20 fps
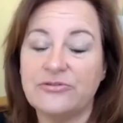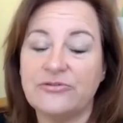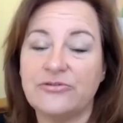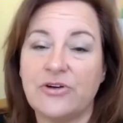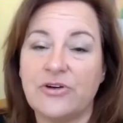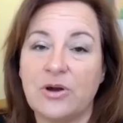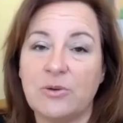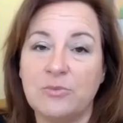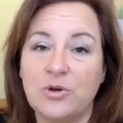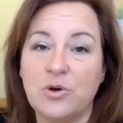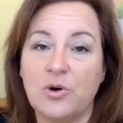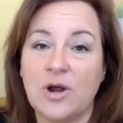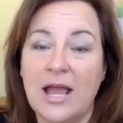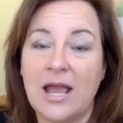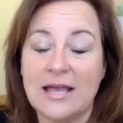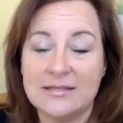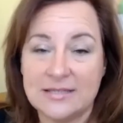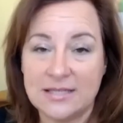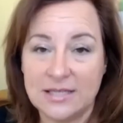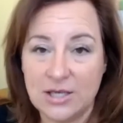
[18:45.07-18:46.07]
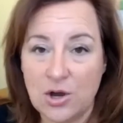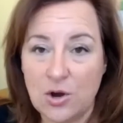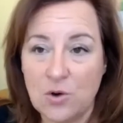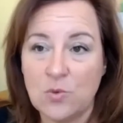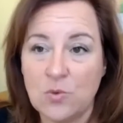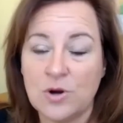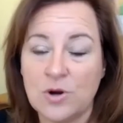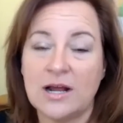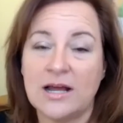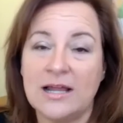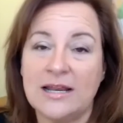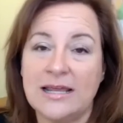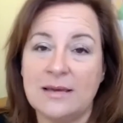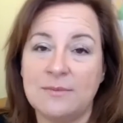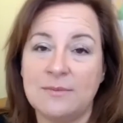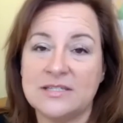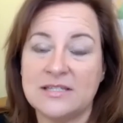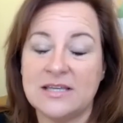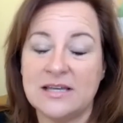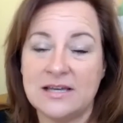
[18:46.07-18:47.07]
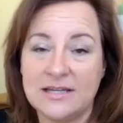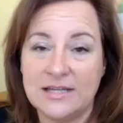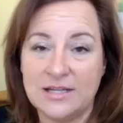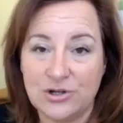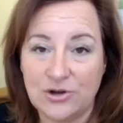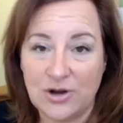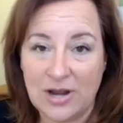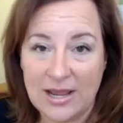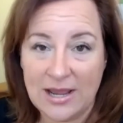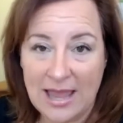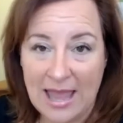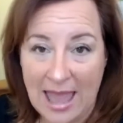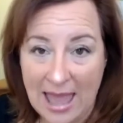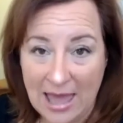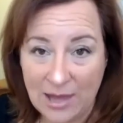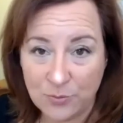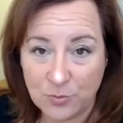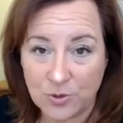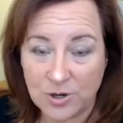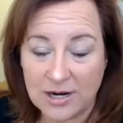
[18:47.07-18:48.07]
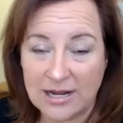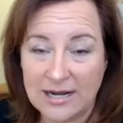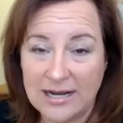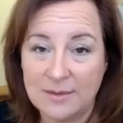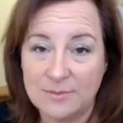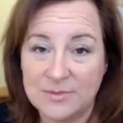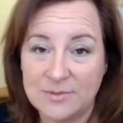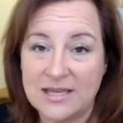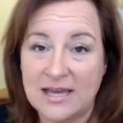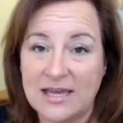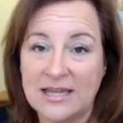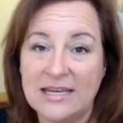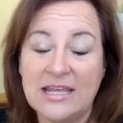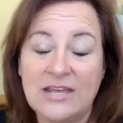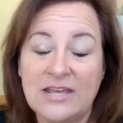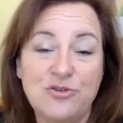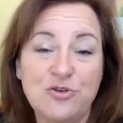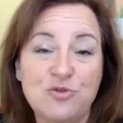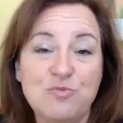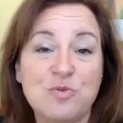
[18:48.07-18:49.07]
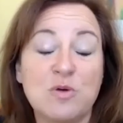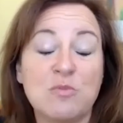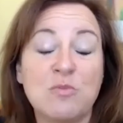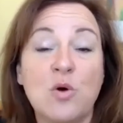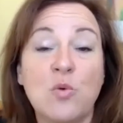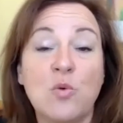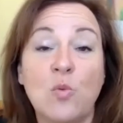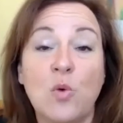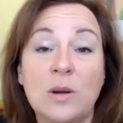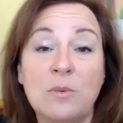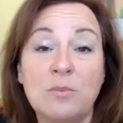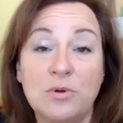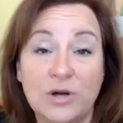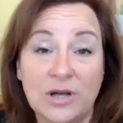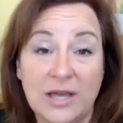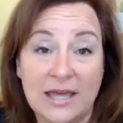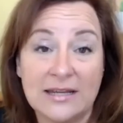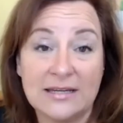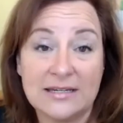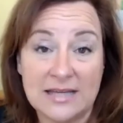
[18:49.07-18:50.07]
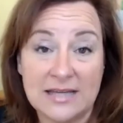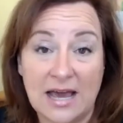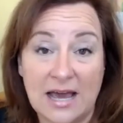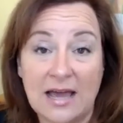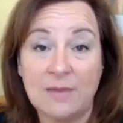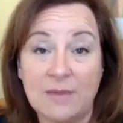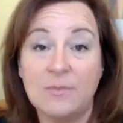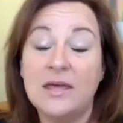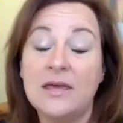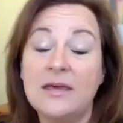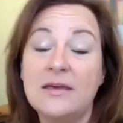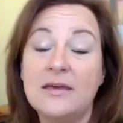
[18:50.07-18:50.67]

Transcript: from your SEO work on Amazon and your ad work on Amazon if you promote one book at a time.